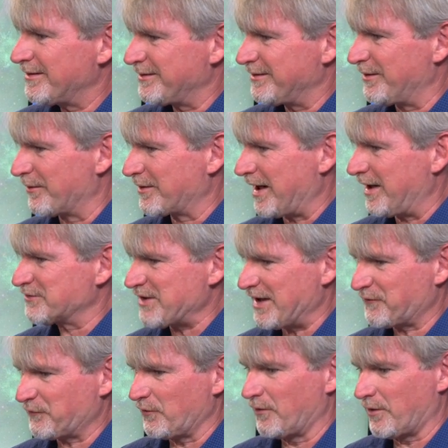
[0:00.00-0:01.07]
you know,
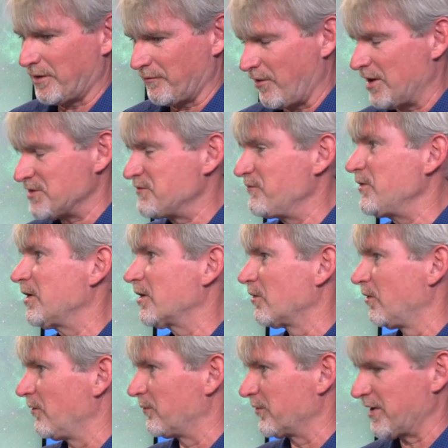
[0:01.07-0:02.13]
contracts, so our launch vehicle,